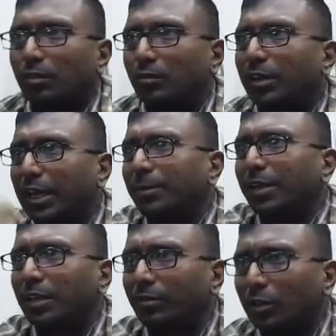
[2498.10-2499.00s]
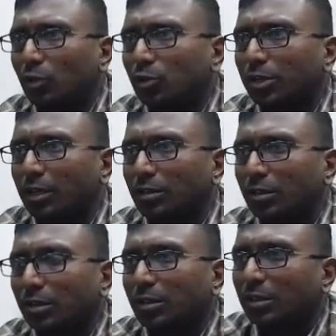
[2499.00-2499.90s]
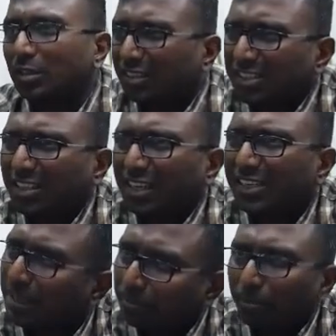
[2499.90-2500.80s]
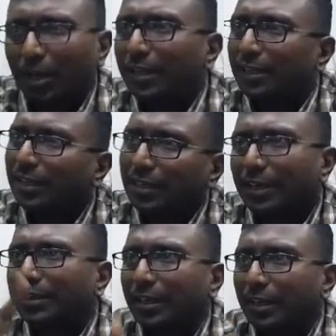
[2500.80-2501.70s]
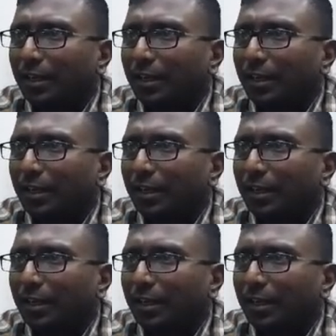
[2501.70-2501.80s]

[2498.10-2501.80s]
Why am I giving you share? This guy is employee, correct?